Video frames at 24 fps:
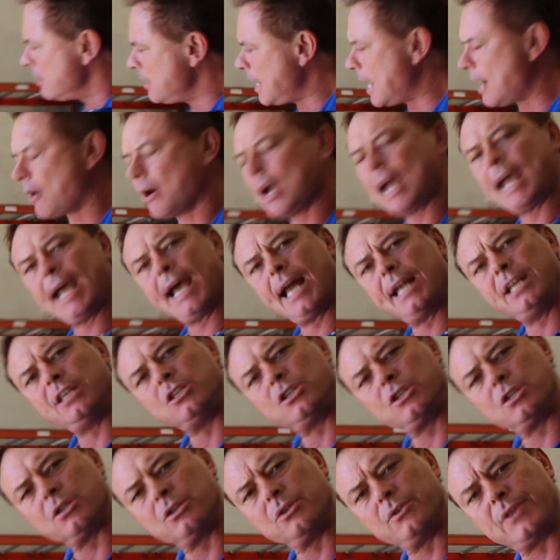Now, how do you
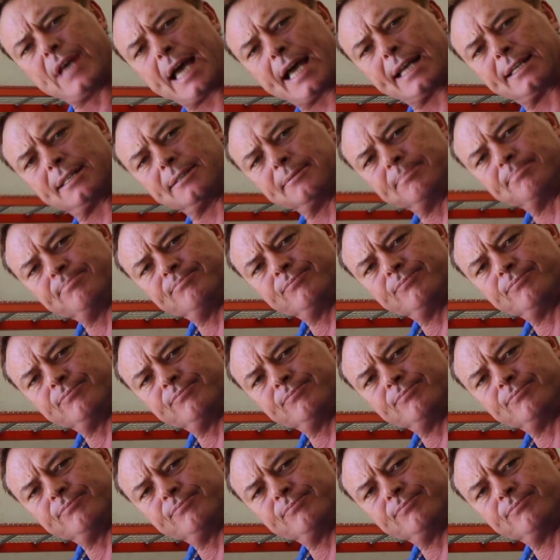do that?